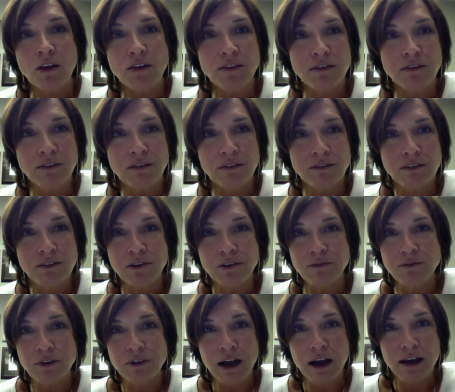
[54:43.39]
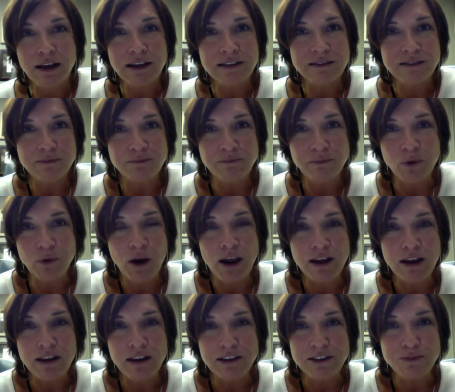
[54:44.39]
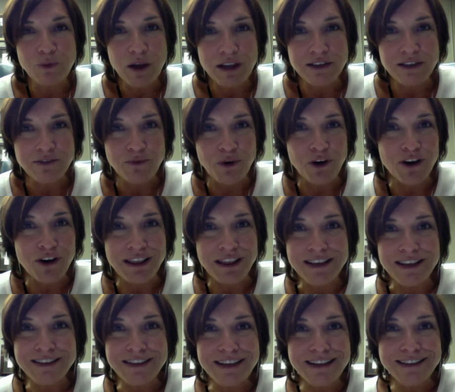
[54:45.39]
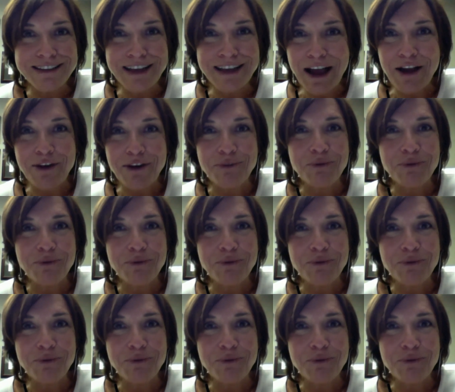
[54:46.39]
you know, God has miraculous ways of working these things out,